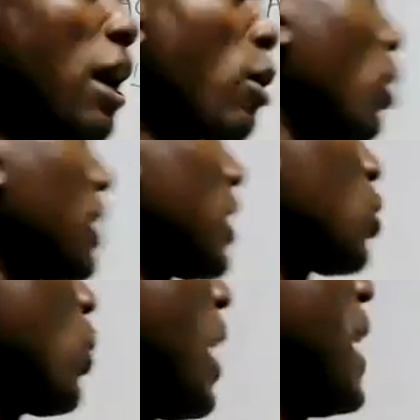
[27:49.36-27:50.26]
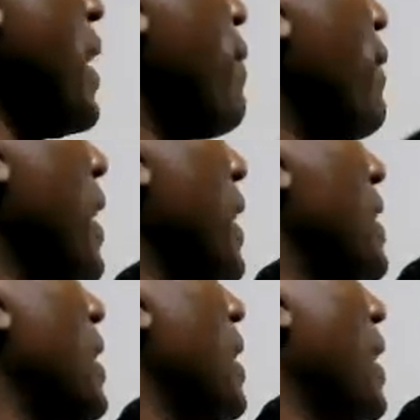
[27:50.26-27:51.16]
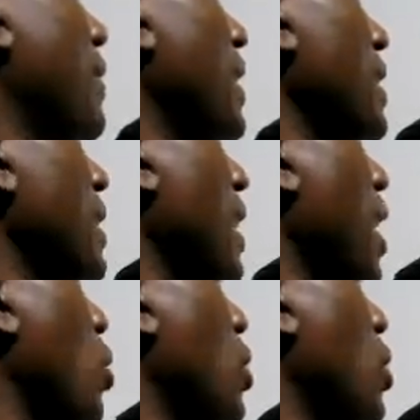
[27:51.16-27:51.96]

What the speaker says: according to IFRS 11,